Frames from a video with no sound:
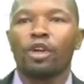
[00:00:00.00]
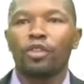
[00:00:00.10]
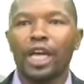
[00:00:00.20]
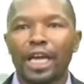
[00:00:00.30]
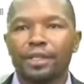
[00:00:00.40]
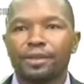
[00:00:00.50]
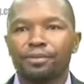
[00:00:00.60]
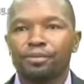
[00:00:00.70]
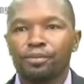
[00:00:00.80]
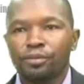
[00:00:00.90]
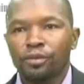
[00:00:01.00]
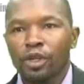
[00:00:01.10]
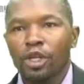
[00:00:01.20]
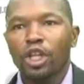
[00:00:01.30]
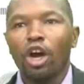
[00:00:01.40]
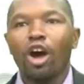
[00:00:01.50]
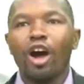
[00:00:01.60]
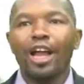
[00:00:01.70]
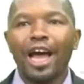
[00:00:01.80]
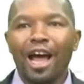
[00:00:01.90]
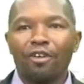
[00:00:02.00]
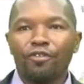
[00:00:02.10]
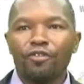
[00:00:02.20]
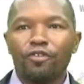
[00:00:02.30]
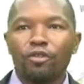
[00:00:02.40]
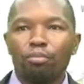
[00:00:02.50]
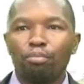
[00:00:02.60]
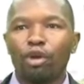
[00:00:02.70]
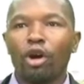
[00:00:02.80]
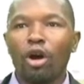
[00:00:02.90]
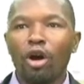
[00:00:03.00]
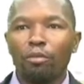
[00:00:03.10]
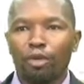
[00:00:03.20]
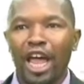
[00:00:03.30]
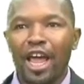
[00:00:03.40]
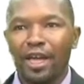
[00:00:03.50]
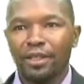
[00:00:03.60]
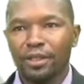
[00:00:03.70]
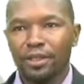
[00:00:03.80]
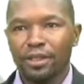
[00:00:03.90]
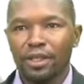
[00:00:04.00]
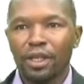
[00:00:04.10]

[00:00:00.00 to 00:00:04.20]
Then, they all have four pairs,